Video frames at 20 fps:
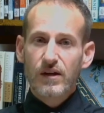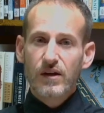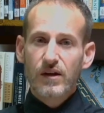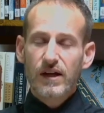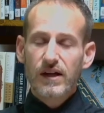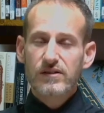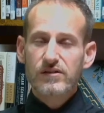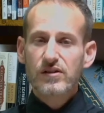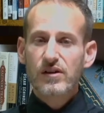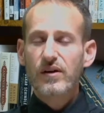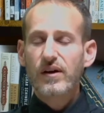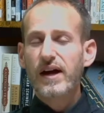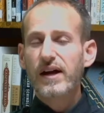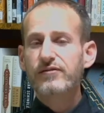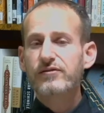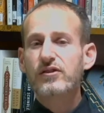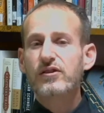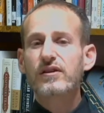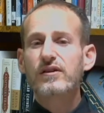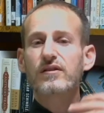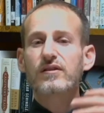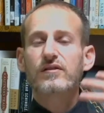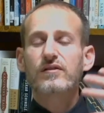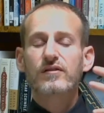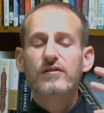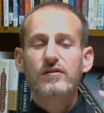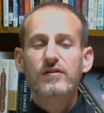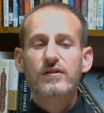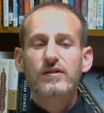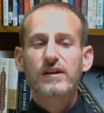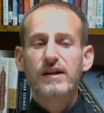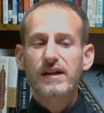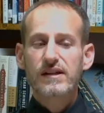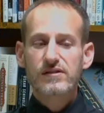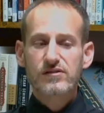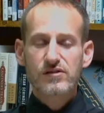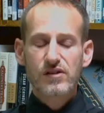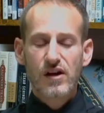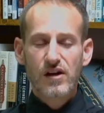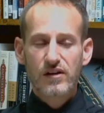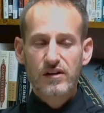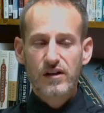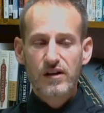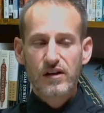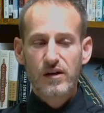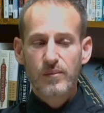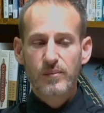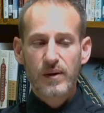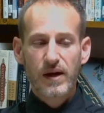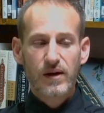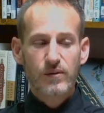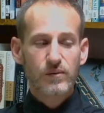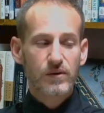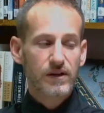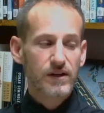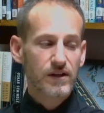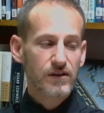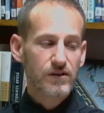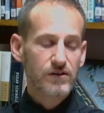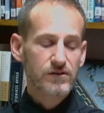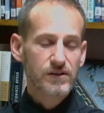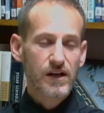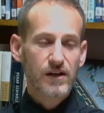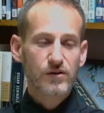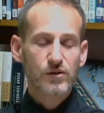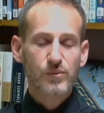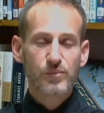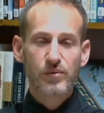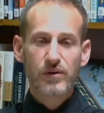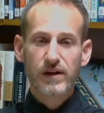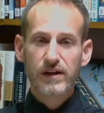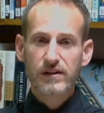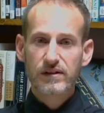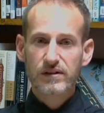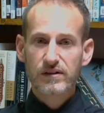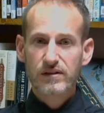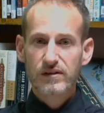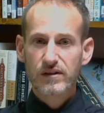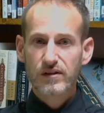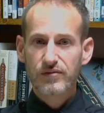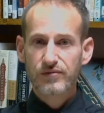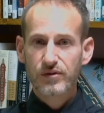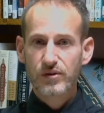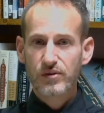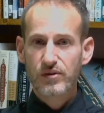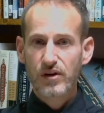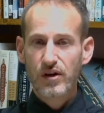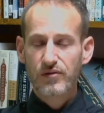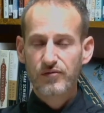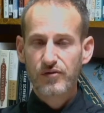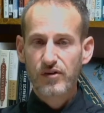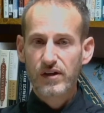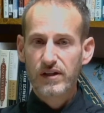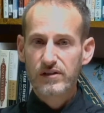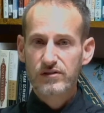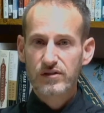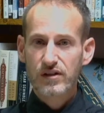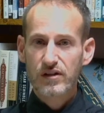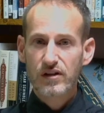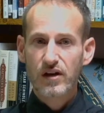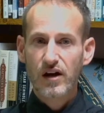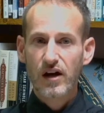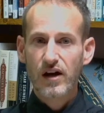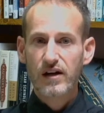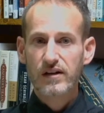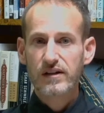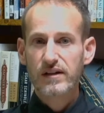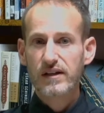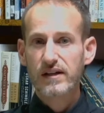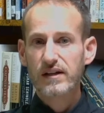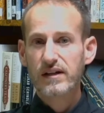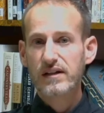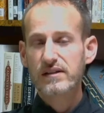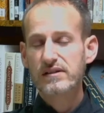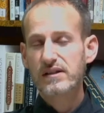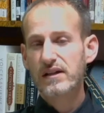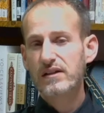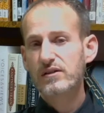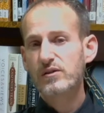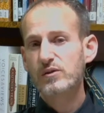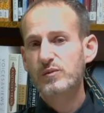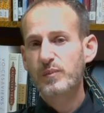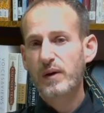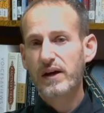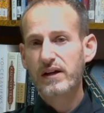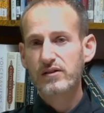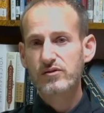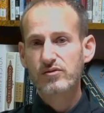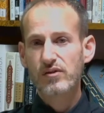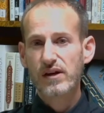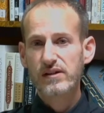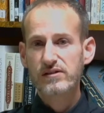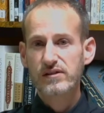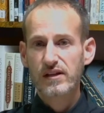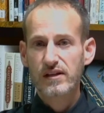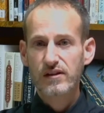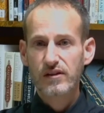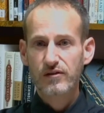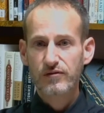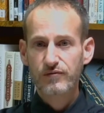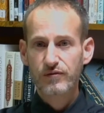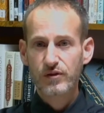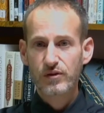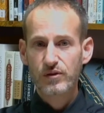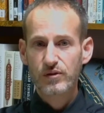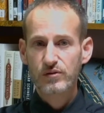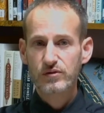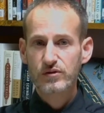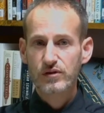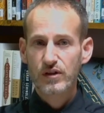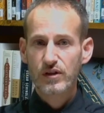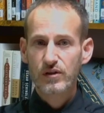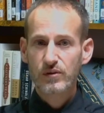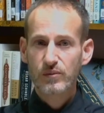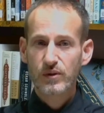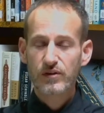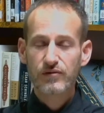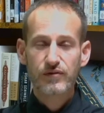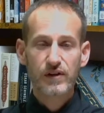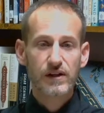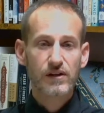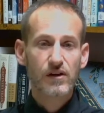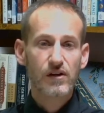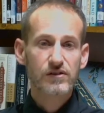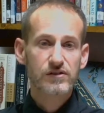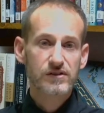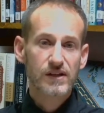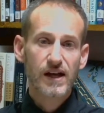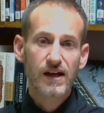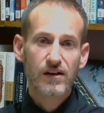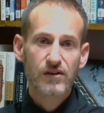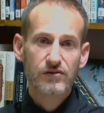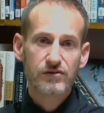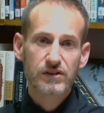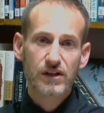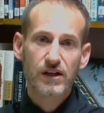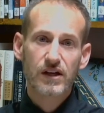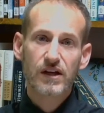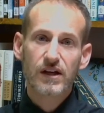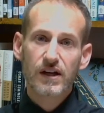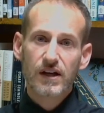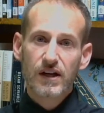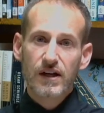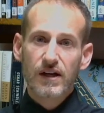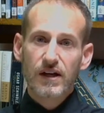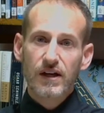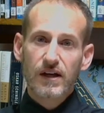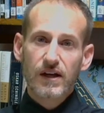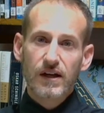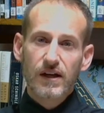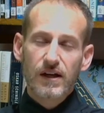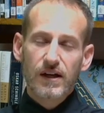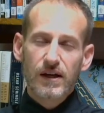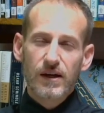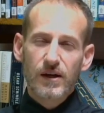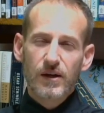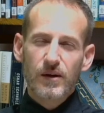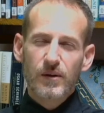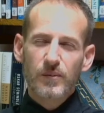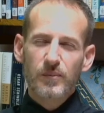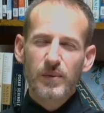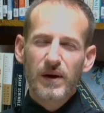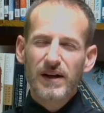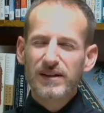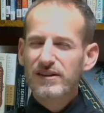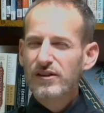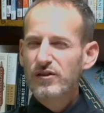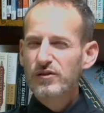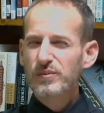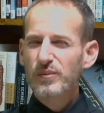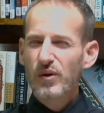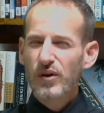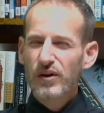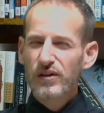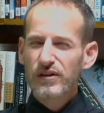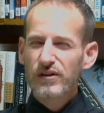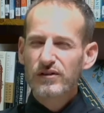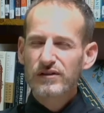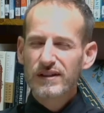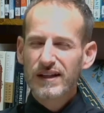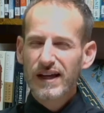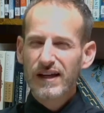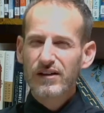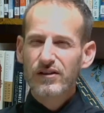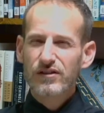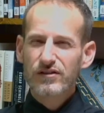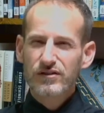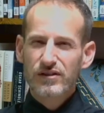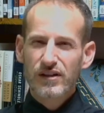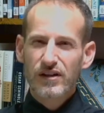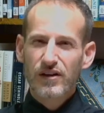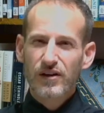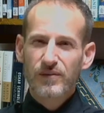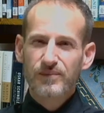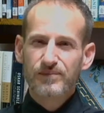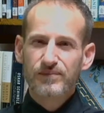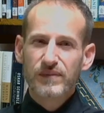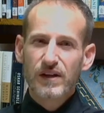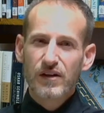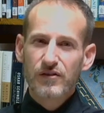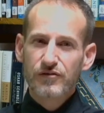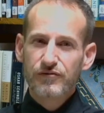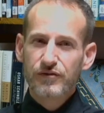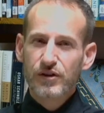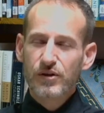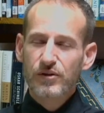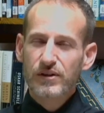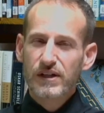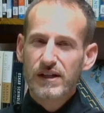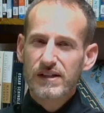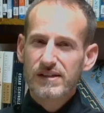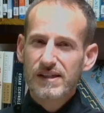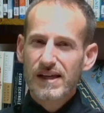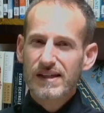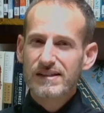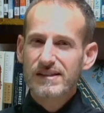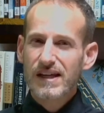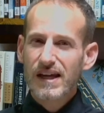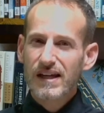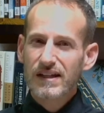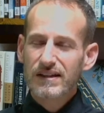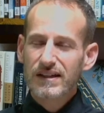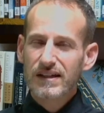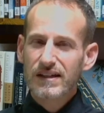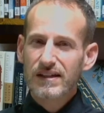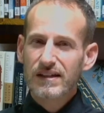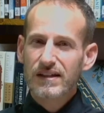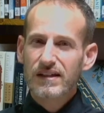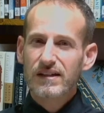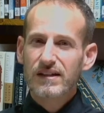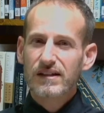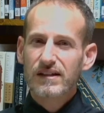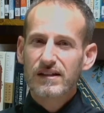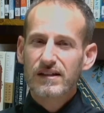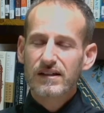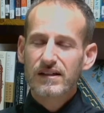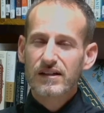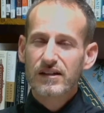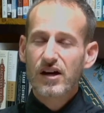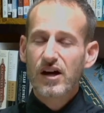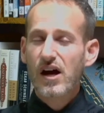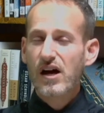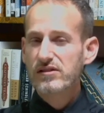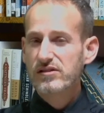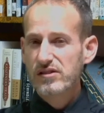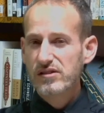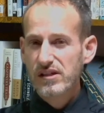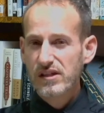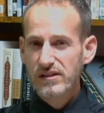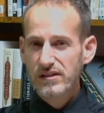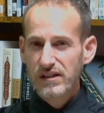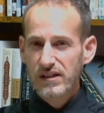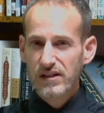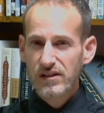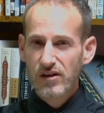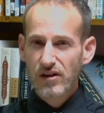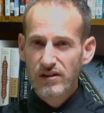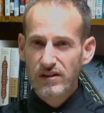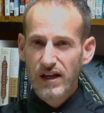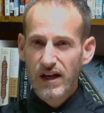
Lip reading: And so after he's talking about, well, here's how you bring the food offerings to God, he continues by addressing the foods we feed ourselves. But there's more. There's layers here. Food is a daily constant in our